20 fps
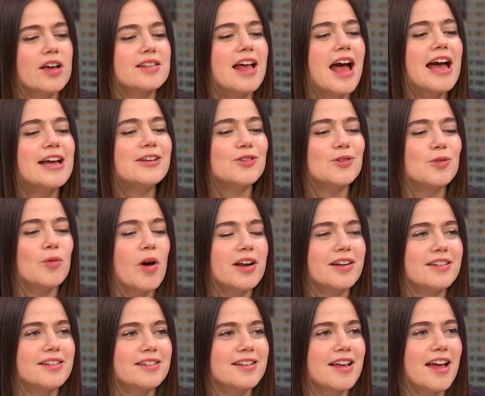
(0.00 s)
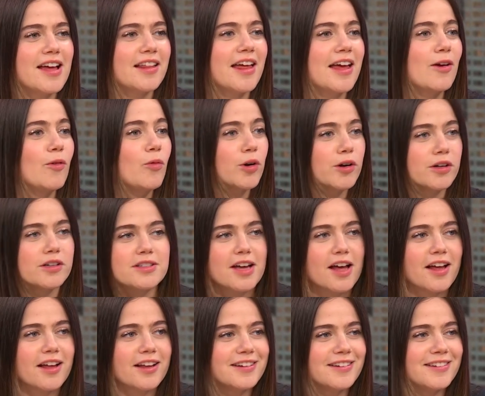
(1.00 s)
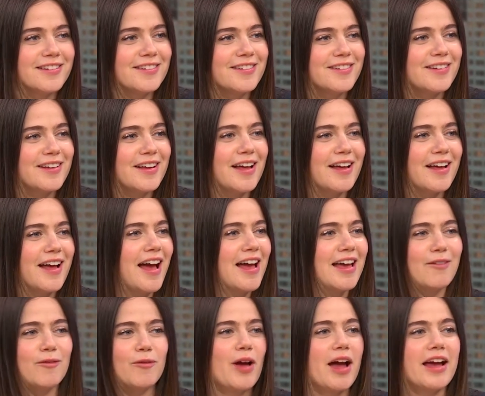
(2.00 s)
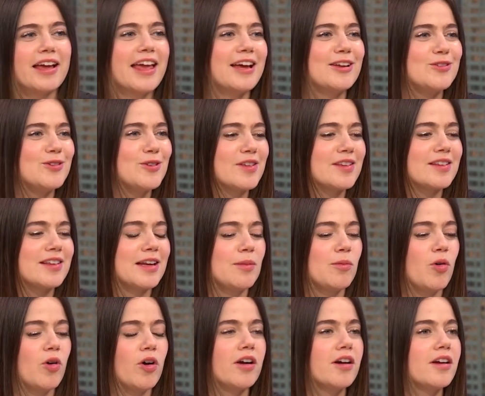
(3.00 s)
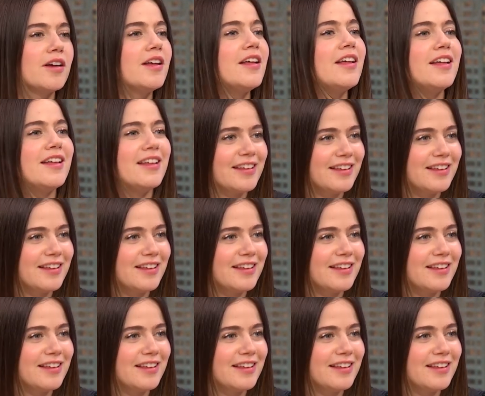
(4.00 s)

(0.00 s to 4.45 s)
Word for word: Because I just wanted to say, like, we're done I, I can't do this anymore. You were texting